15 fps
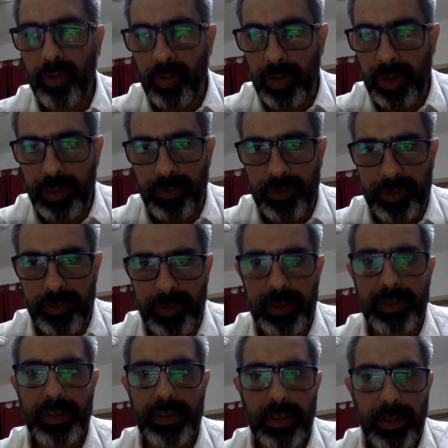to
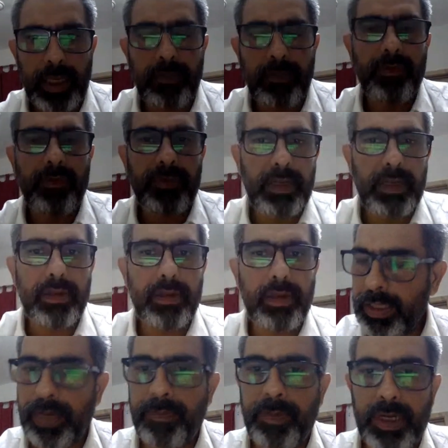individuals even when
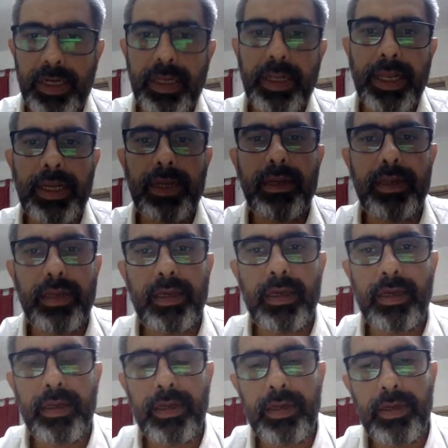they have been denied
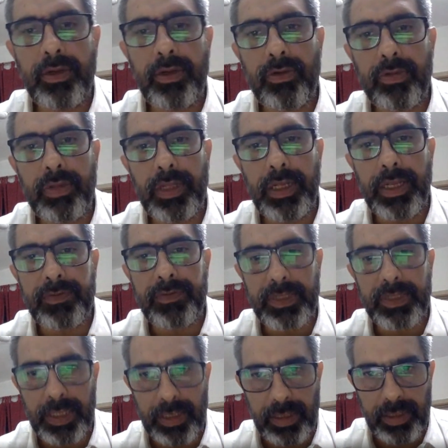due to the
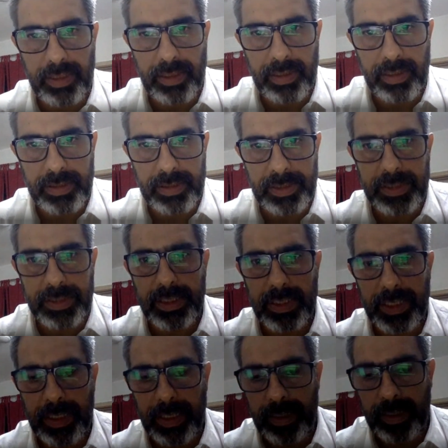lifestyle disease.
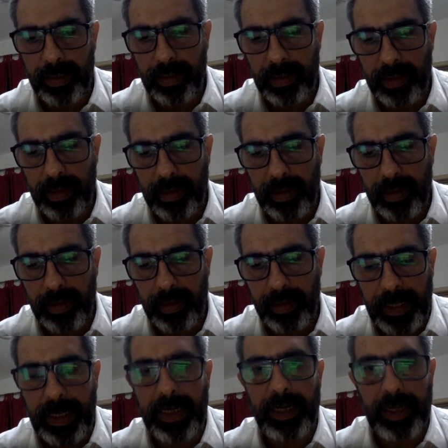And
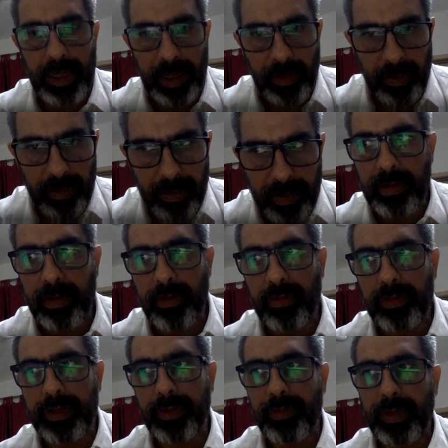now, due
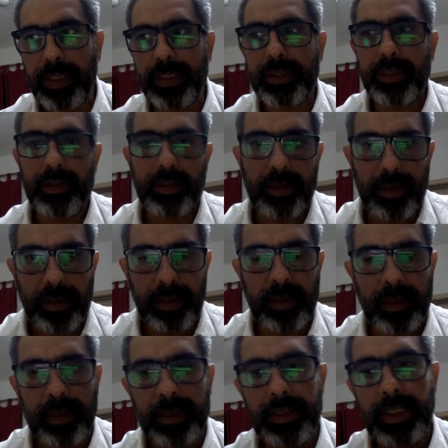to some recent
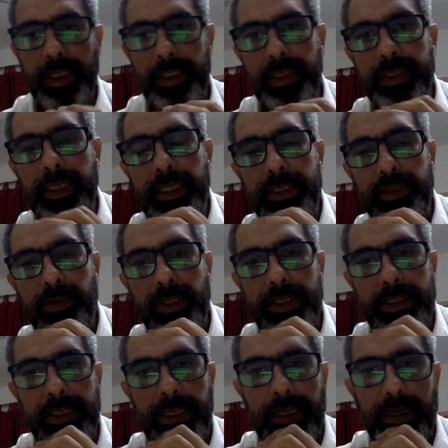changes, as you
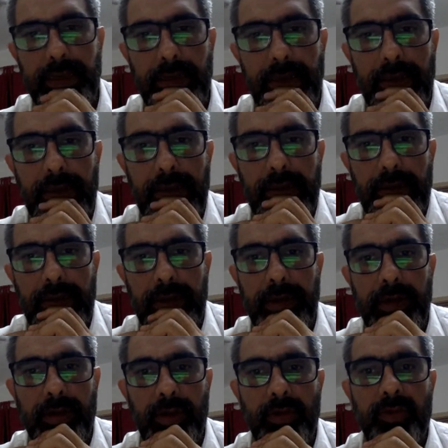had said,
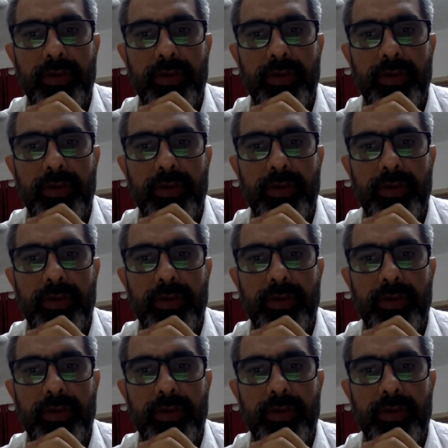due to